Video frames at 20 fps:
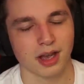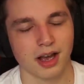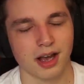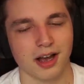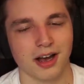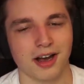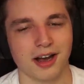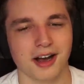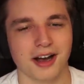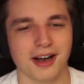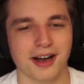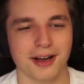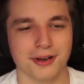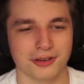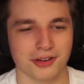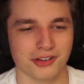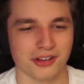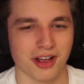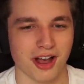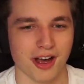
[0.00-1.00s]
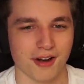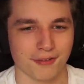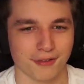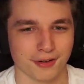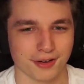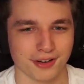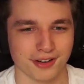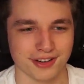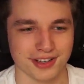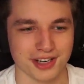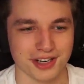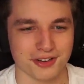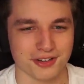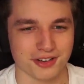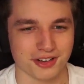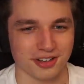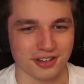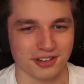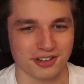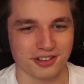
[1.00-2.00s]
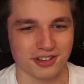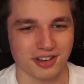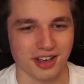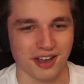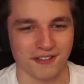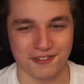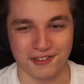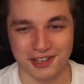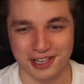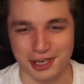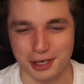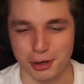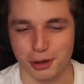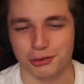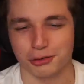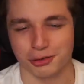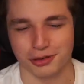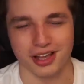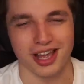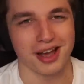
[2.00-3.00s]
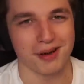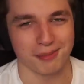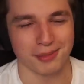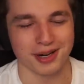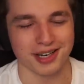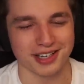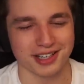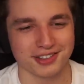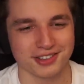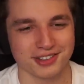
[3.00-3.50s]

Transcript: Oh, just offering allegiance. I feel like he owes her I that much. I a